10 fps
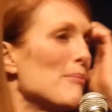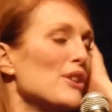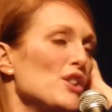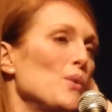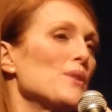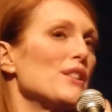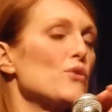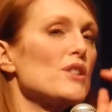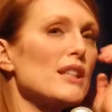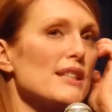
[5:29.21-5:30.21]
But what's
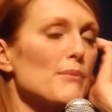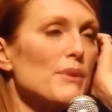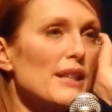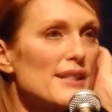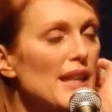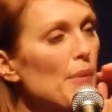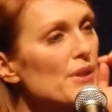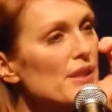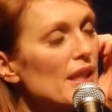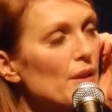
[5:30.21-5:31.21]
interesting is that because that
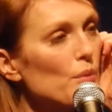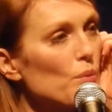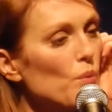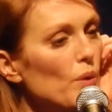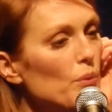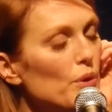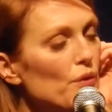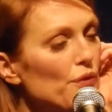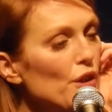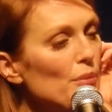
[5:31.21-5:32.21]
was when we were
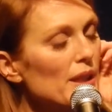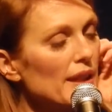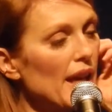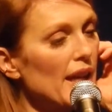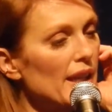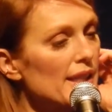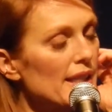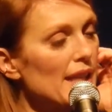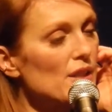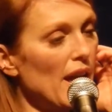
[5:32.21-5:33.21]
filming that, I
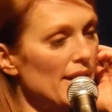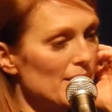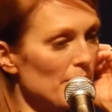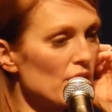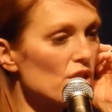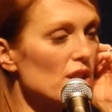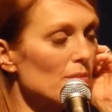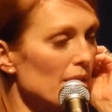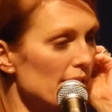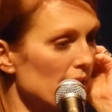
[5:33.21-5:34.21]
had mentioned to
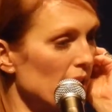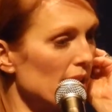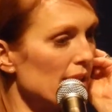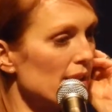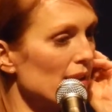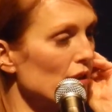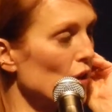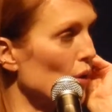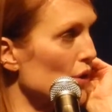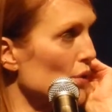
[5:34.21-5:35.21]
my son, I said,
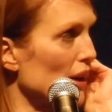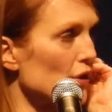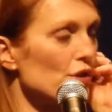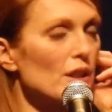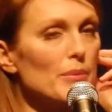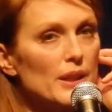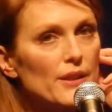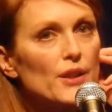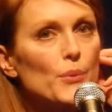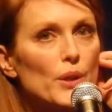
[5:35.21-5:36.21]
our director's going to be
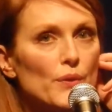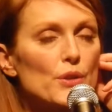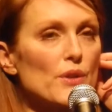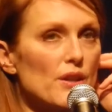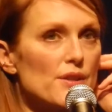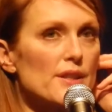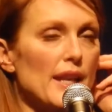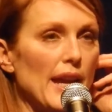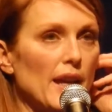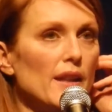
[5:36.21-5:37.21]
there, and one of our directors is
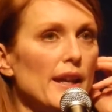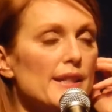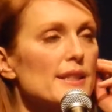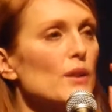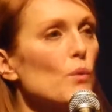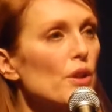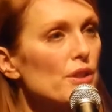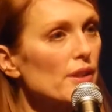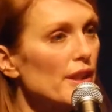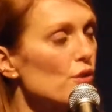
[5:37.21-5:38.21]
ALS, and I want
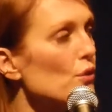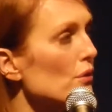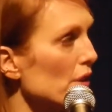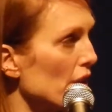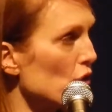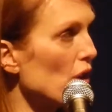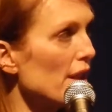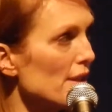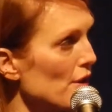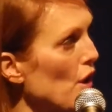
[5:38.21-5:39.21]
to let you
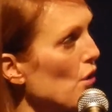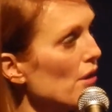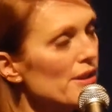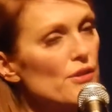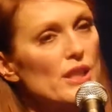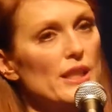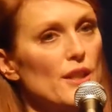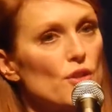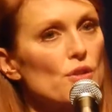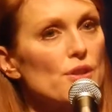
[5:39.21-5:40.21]
guys know because they're
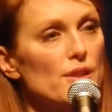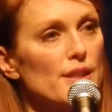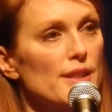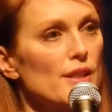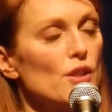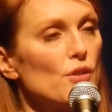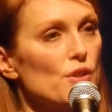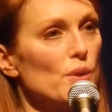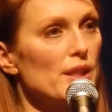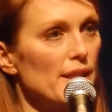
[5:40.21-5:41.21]
teenagers. And I said,
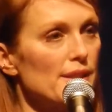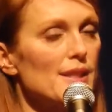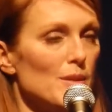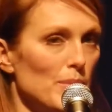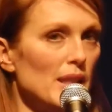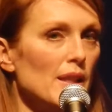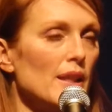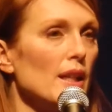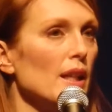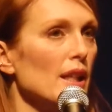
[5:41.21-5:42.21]
so he doesn't
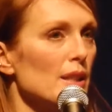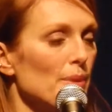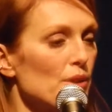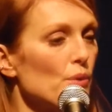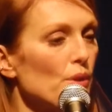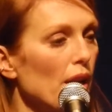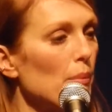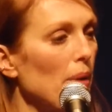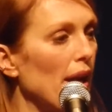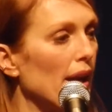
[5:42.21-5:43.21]
speaks through an
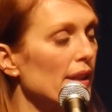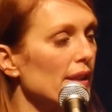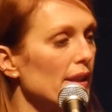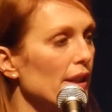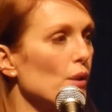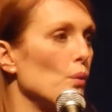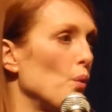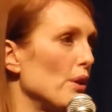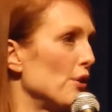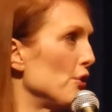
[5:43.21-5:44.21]
iPad, and I don't
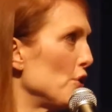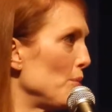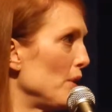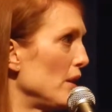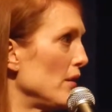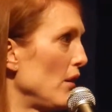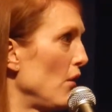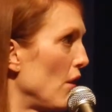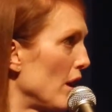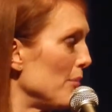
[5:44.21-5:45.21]
want you to be
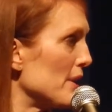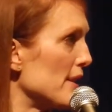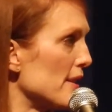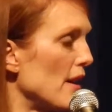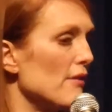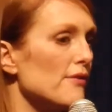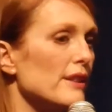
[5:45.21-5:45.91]
alarmed and stuff.